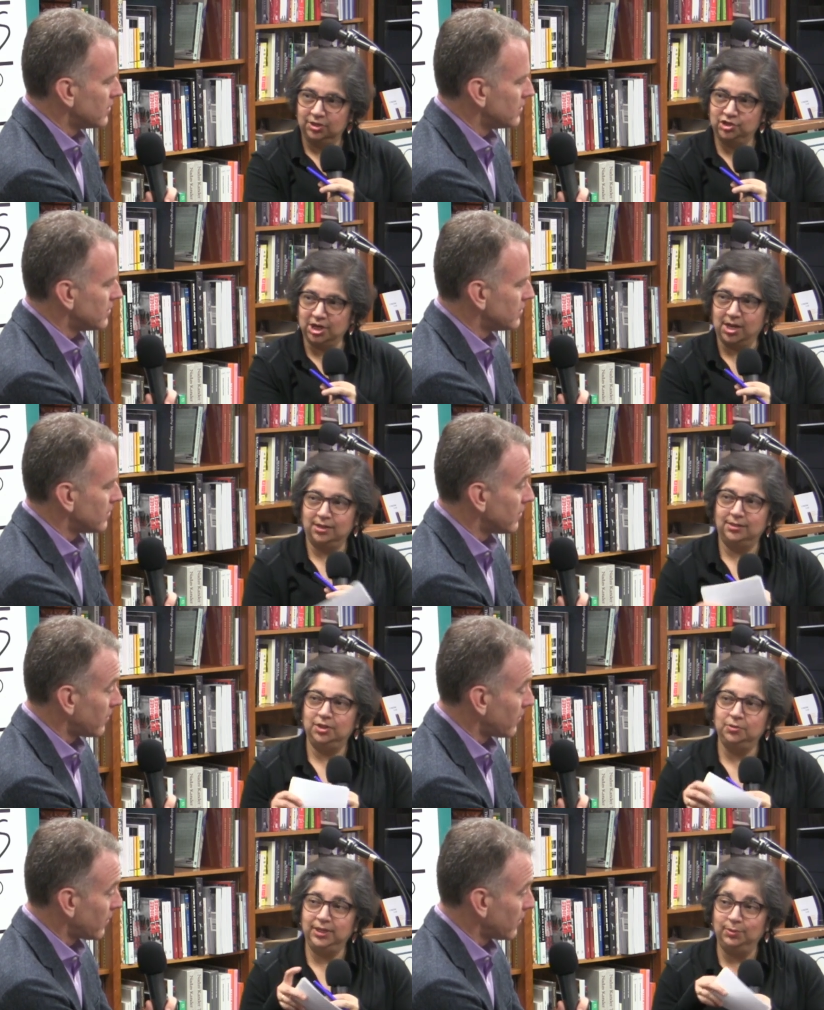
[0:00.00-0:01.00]
Speaker 1: John and
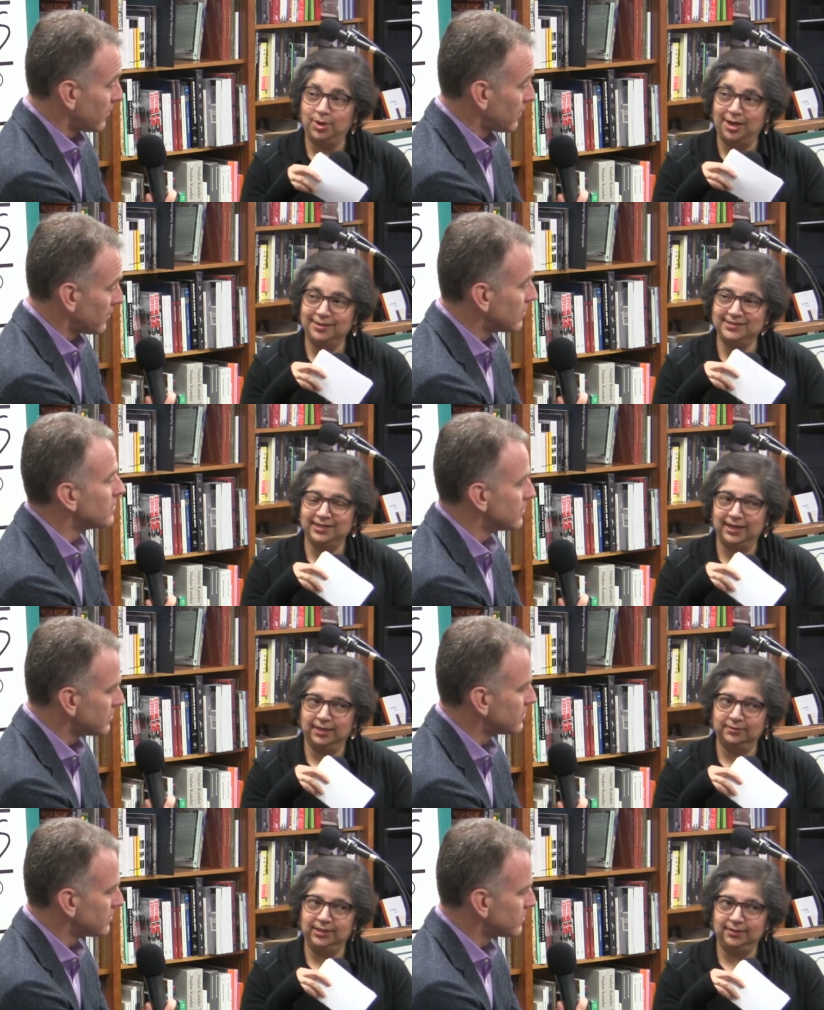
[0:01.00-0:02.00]
who he was, and
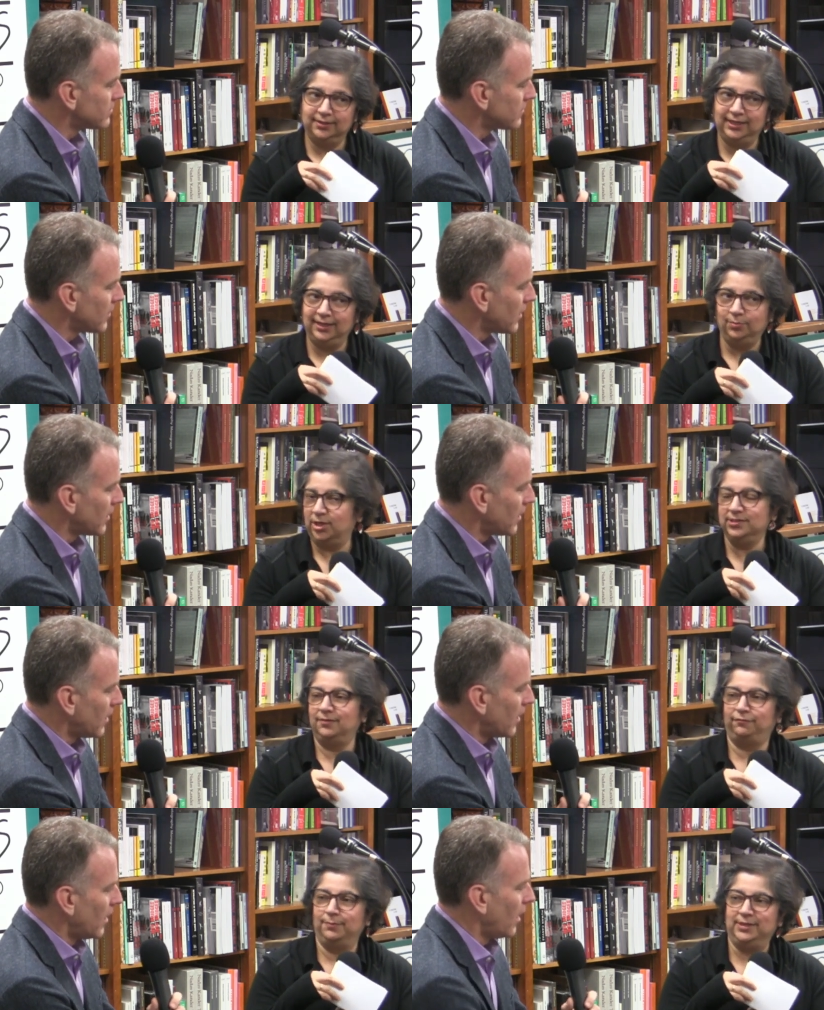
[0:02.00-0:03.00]
how he, he
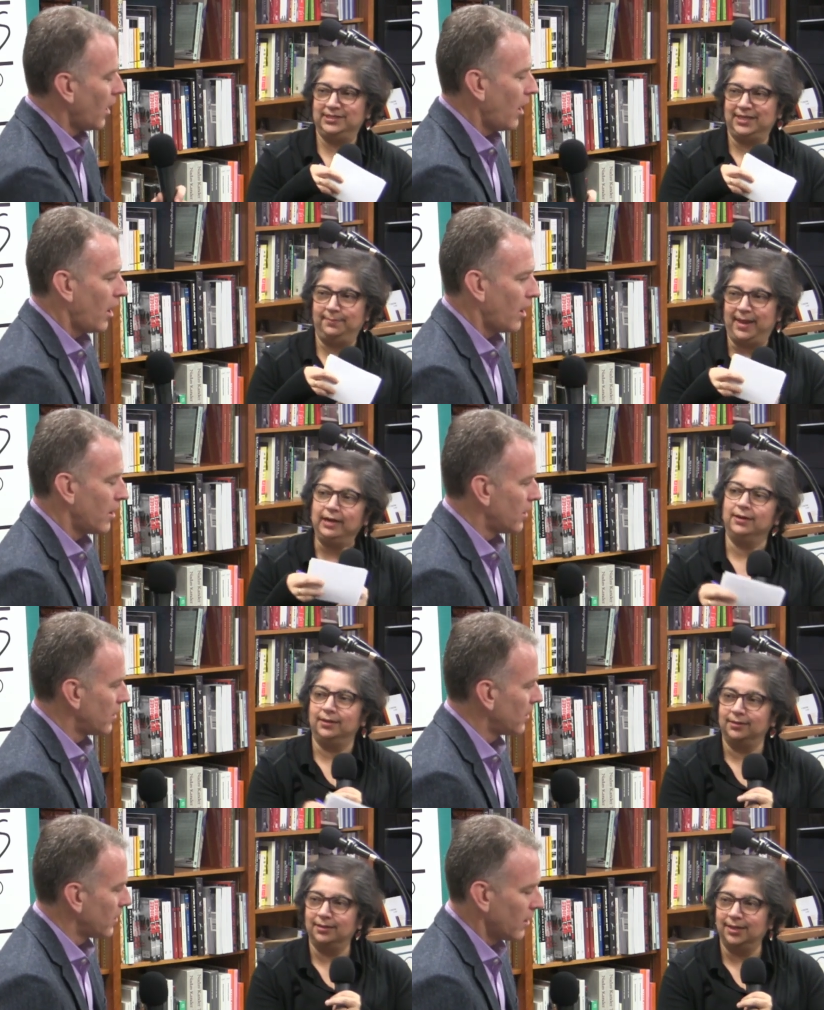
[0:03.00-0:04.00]
wasn't from the same
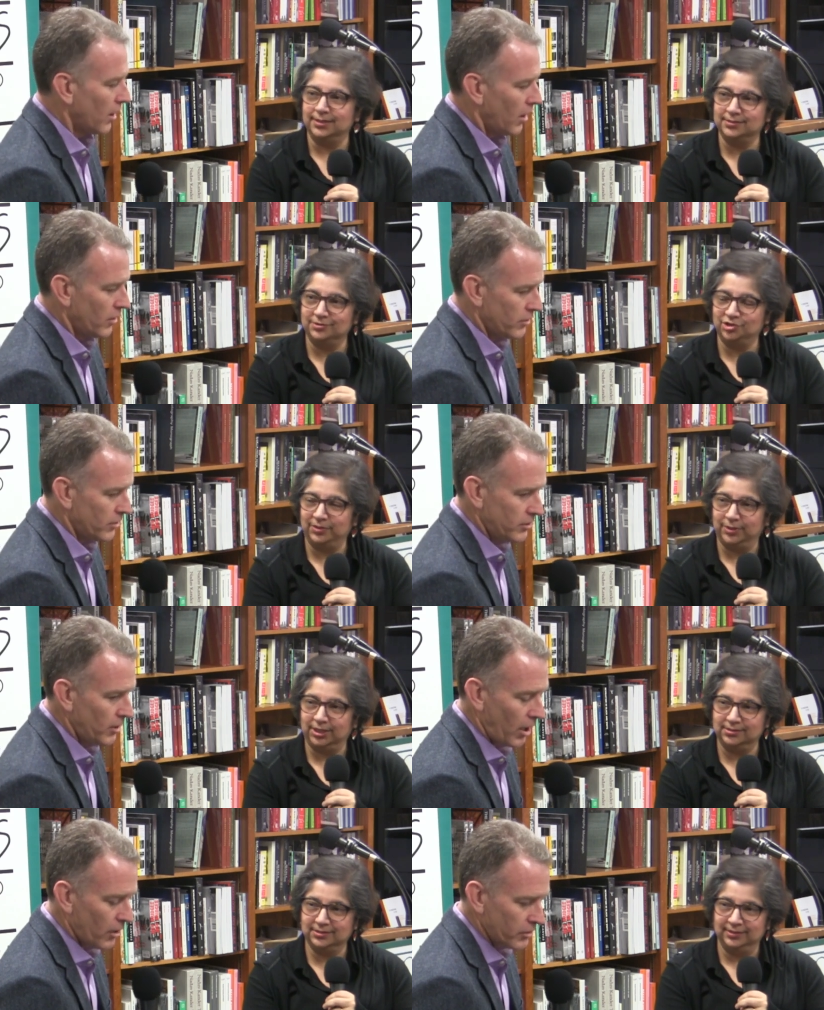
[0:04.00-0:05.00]
background and class as she
Speaker 2: was.
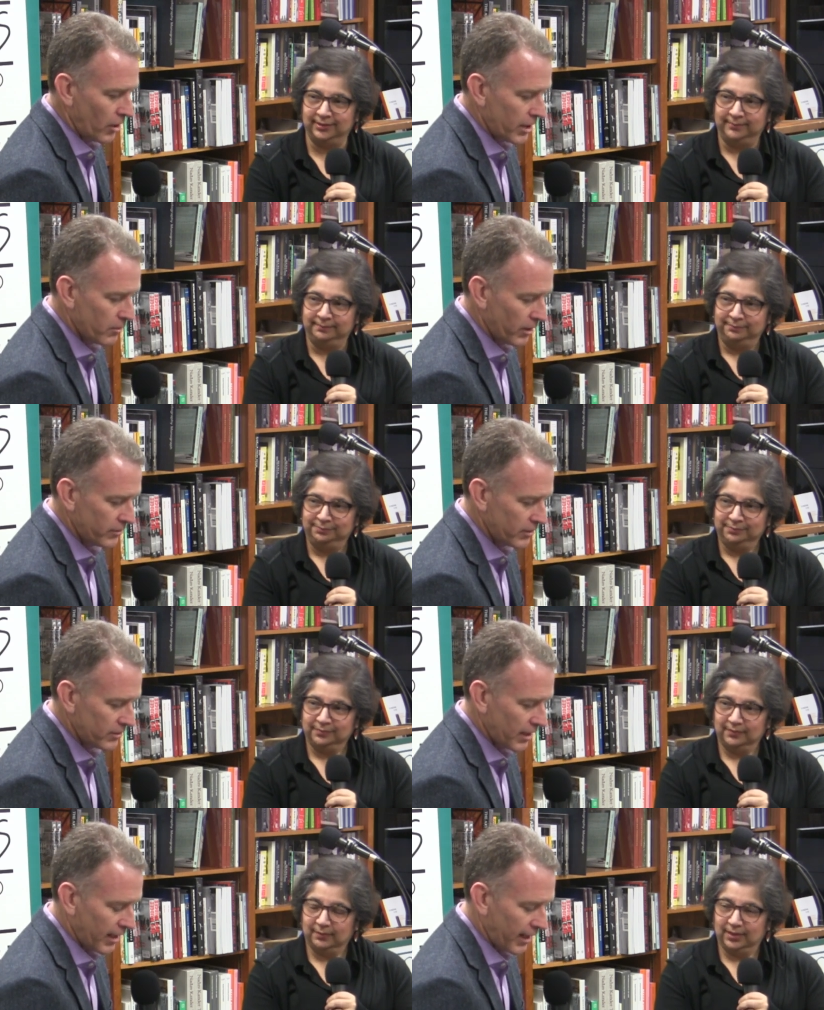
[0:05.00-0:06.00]
No, no, he
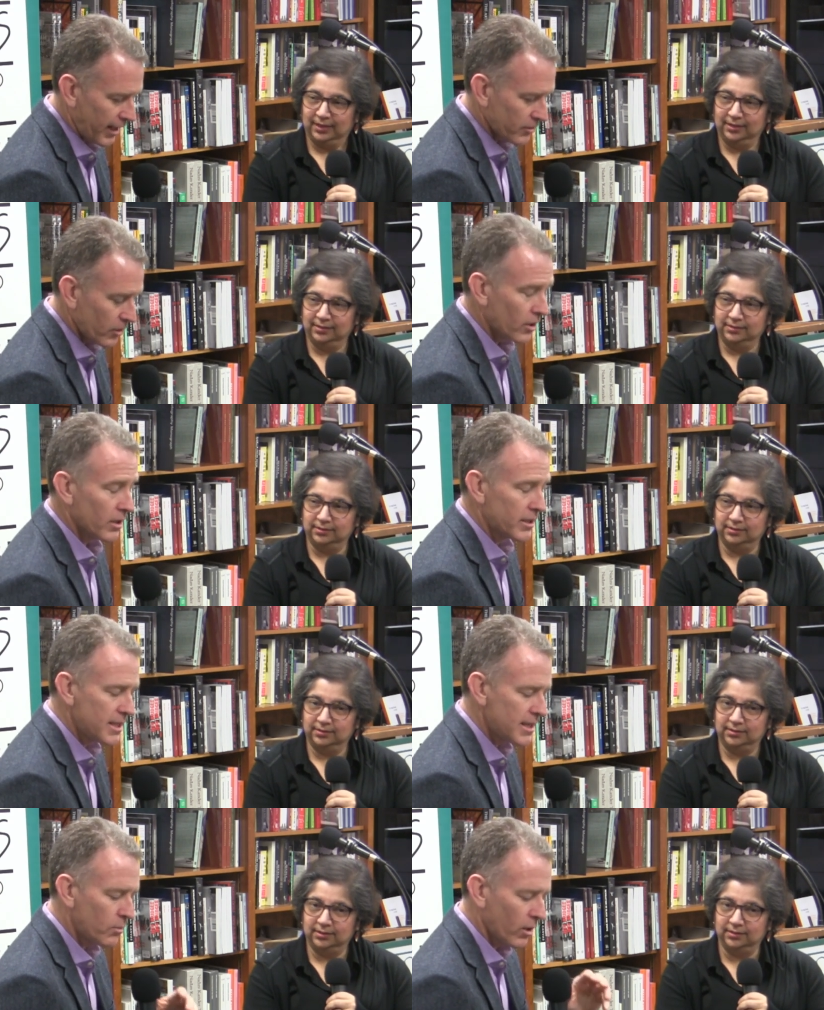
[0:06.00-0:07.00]
wasn't uh, at all.
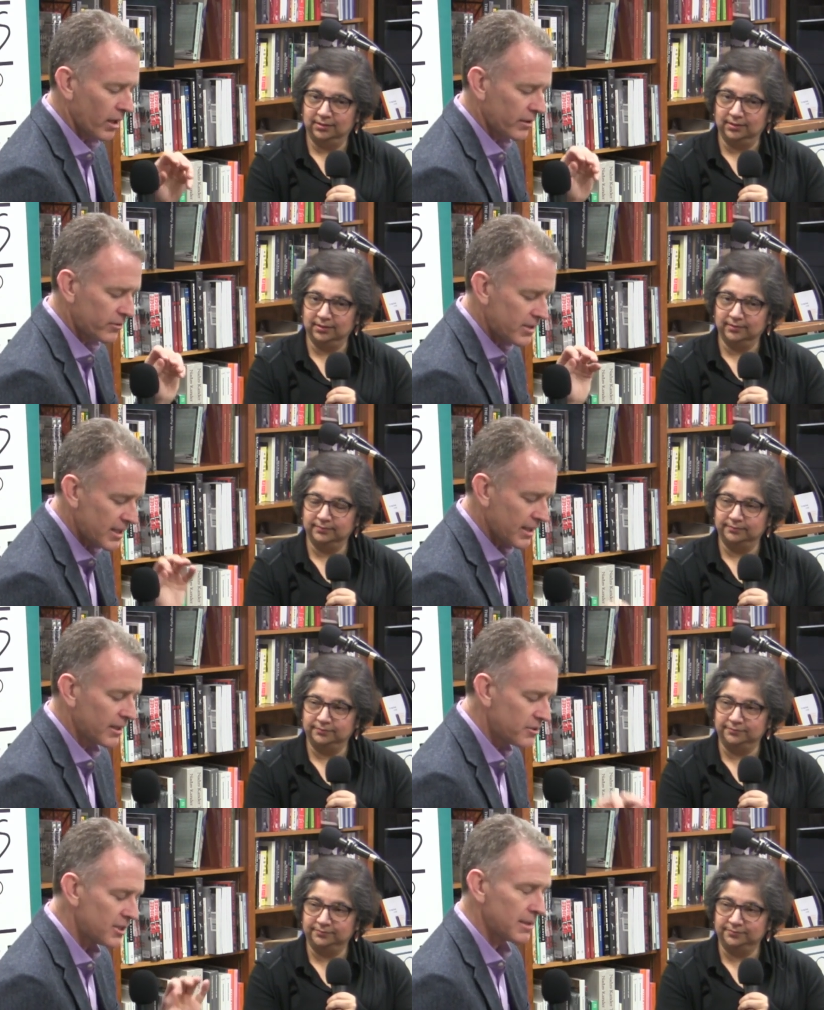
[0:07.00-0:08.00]
He was the
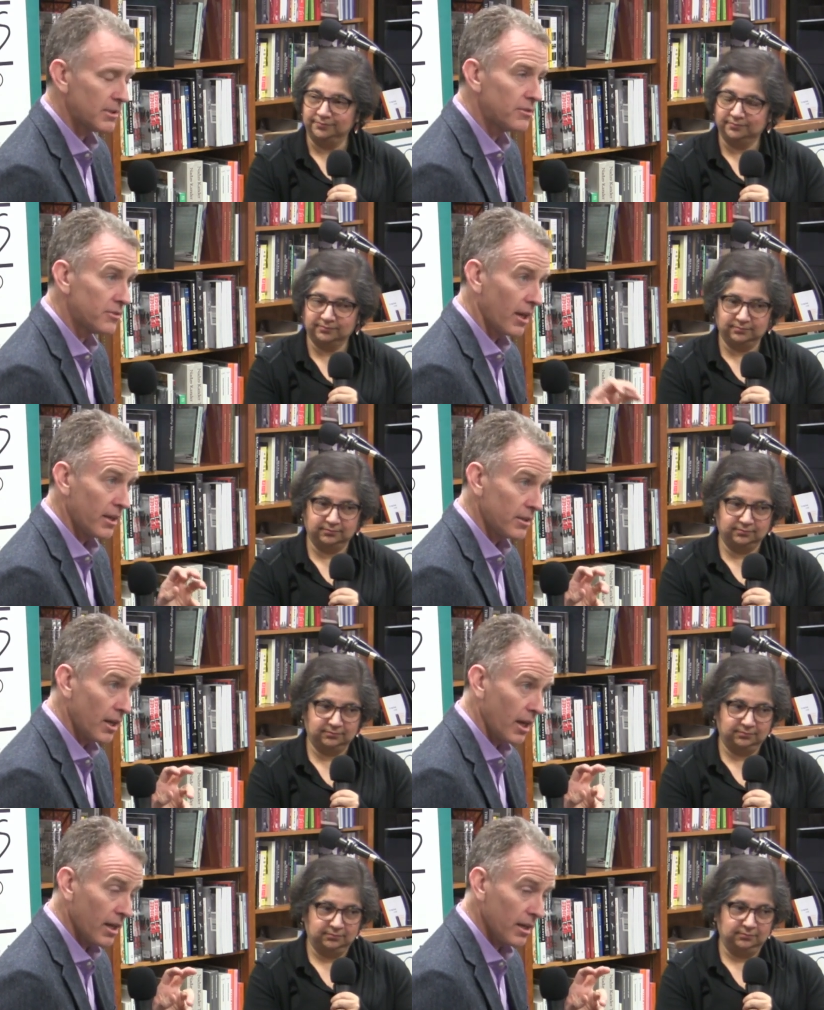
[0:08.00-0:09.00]
illegitimate son
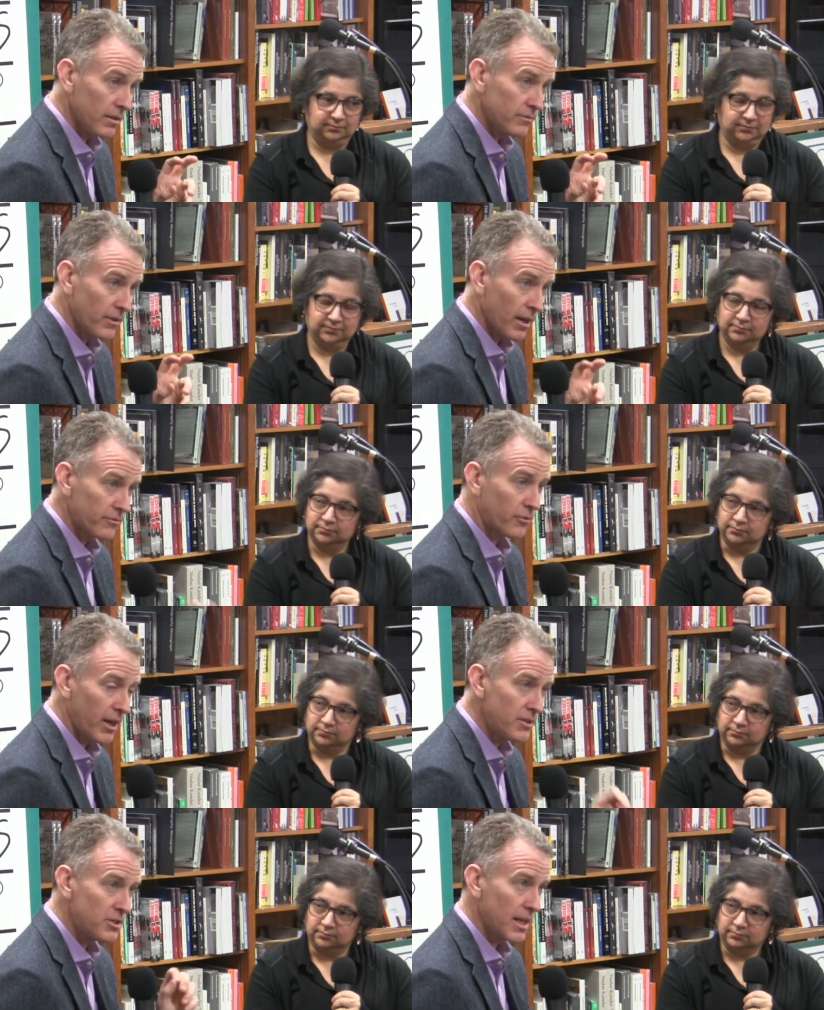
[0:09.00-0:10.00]
of a French